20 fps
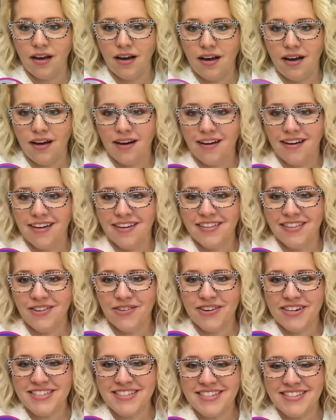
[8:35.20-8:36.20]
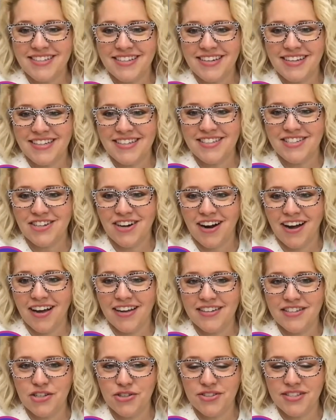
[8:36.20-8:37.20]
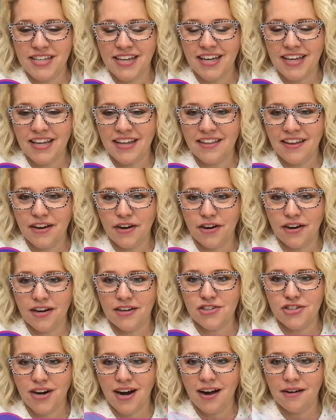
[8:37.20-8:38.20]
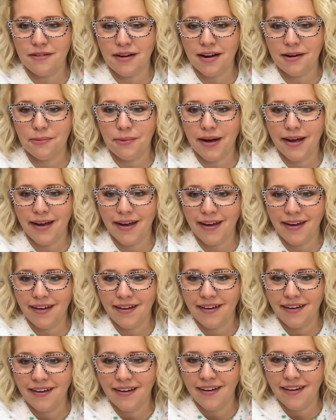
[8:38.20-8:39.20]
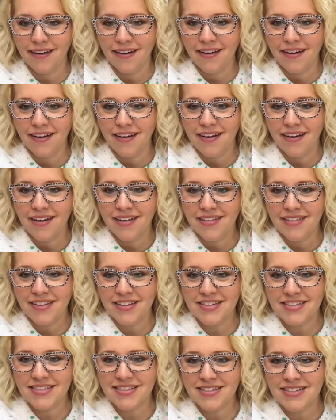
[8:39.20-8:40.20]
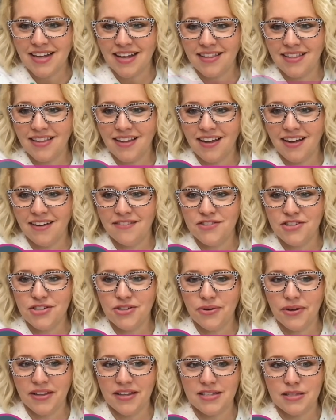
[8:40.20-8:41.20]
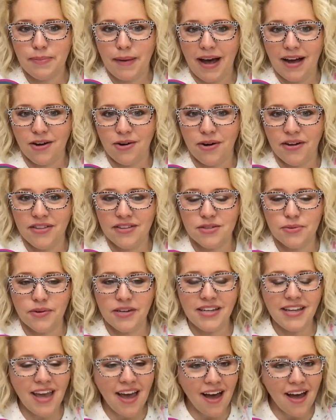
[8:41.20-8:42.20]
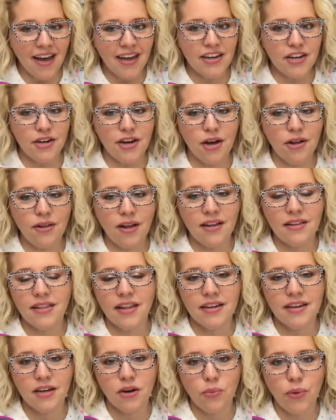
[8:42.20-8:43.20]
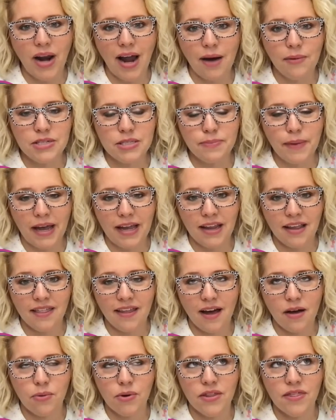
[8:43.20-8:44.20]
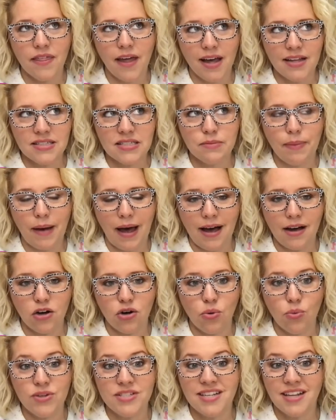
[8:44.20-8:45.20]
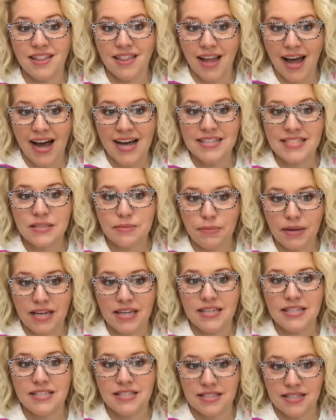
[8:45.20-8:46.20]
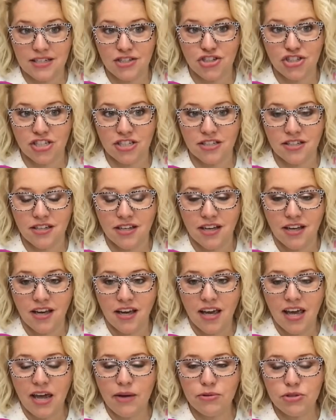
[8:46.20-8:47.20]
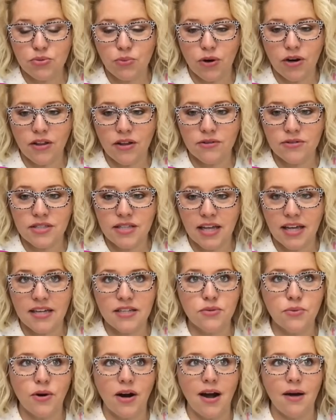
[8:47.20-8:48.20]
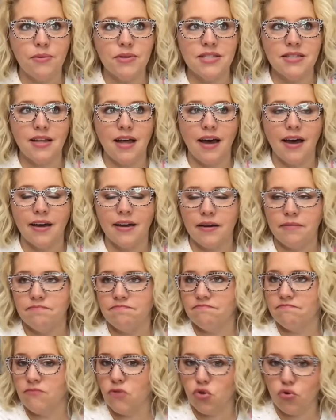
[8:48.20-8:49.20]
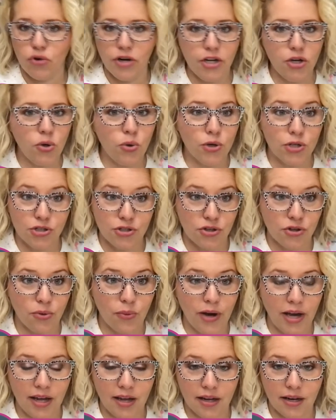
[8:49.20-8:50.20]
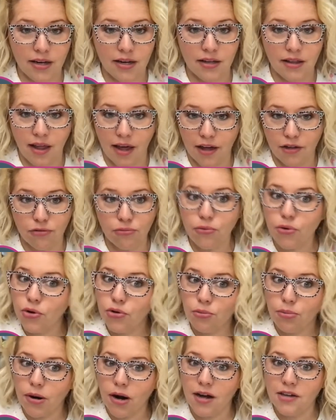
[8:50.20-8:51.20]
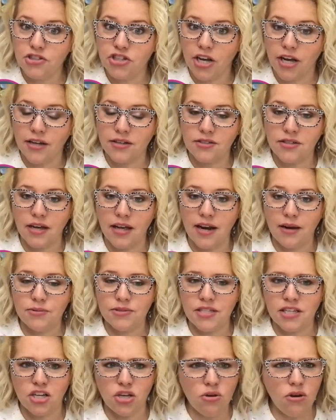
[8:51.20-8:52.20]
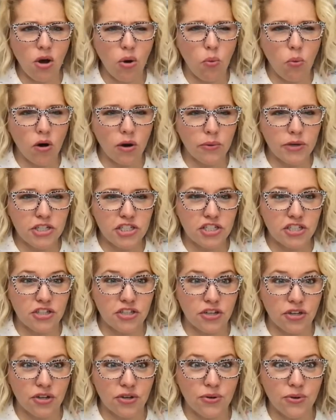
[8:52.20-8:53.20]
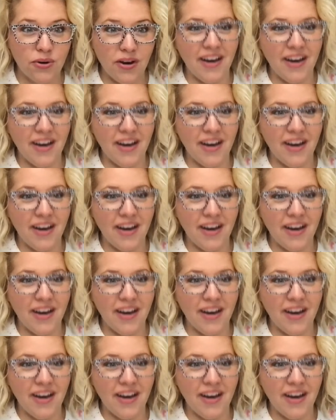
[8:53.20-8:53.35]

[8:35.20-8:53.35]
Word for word: Uh, Lori says, I need to try it. Do you see any that you're going to try right away? Linda says, I loved doing the back on this one. Yeah. And you know what, Linda, when I was painting that one, that spackle was a last minute decision. It was one of those things where I was like three quarters of the way, like through the project. And I was like, you know what we should do?